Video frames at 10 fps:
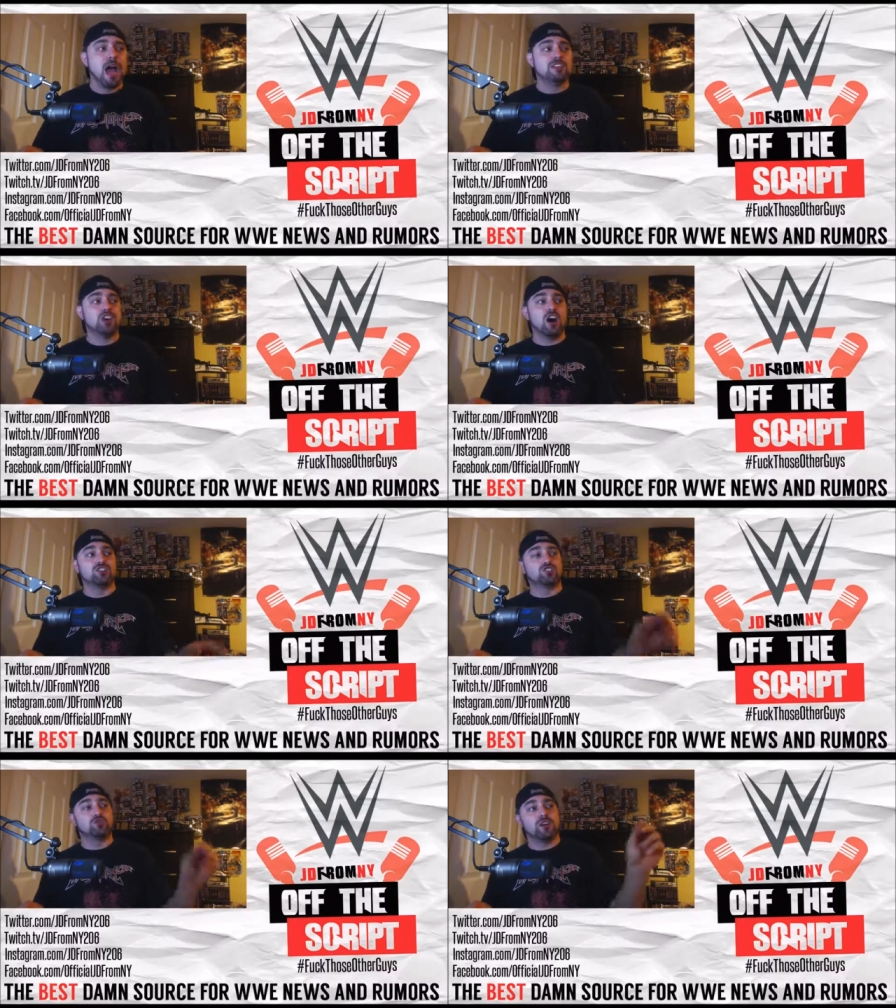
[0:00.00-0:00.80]
and
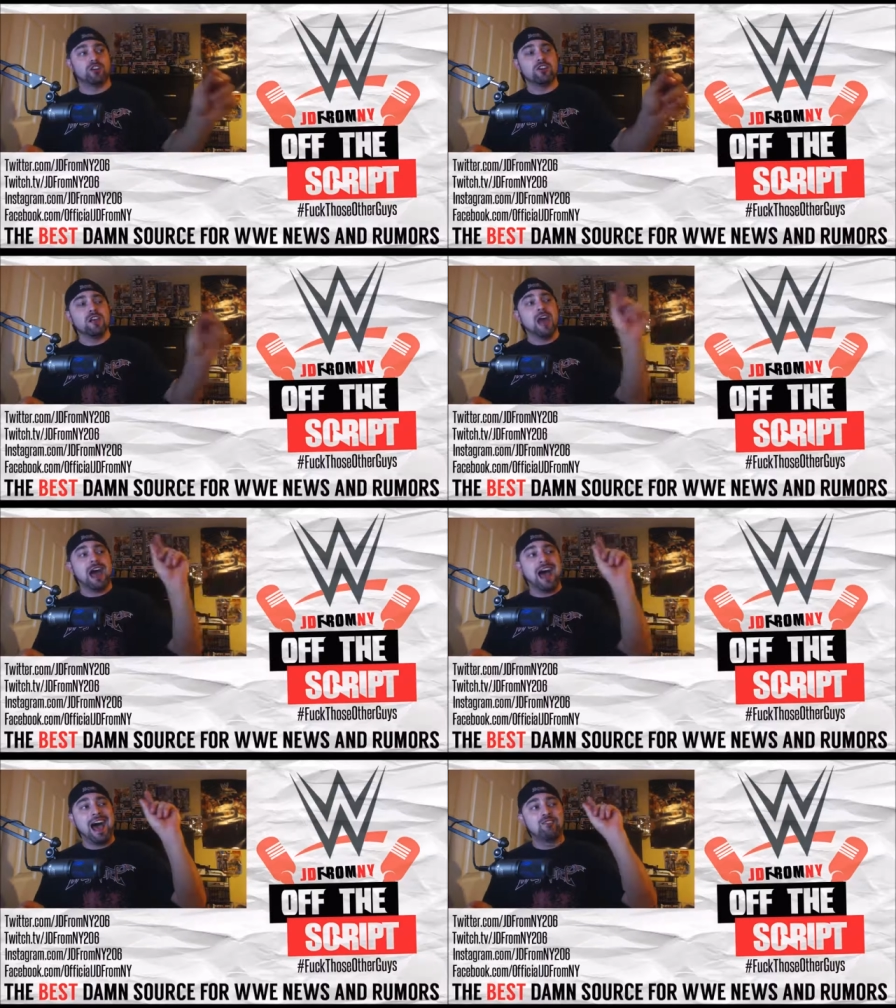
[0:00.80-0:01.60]
on Twitter
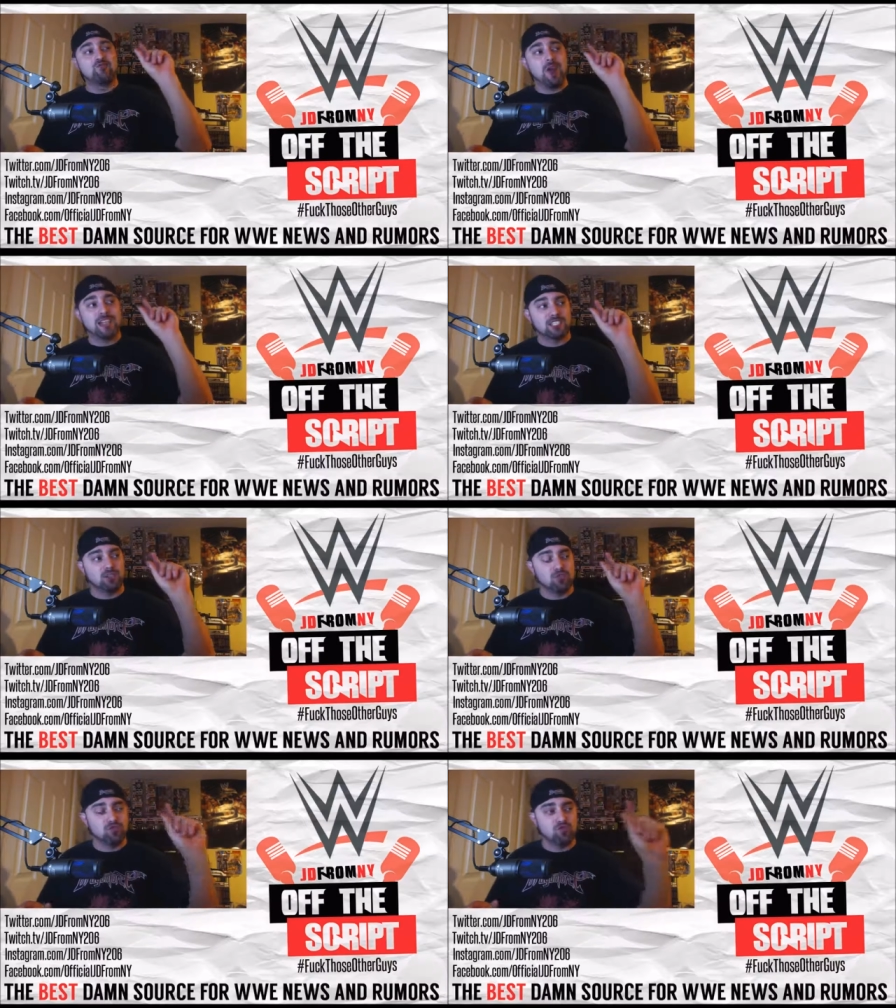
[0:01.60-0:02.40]
at
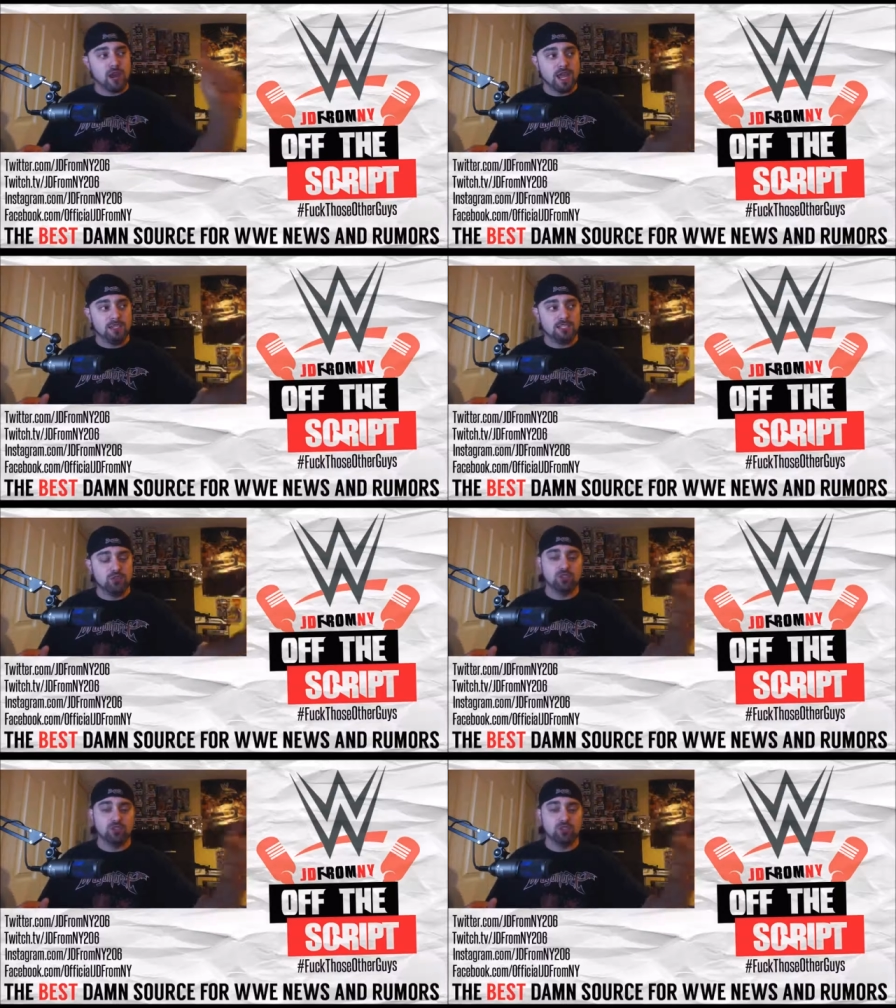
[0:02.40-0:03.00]
WrestleCrates.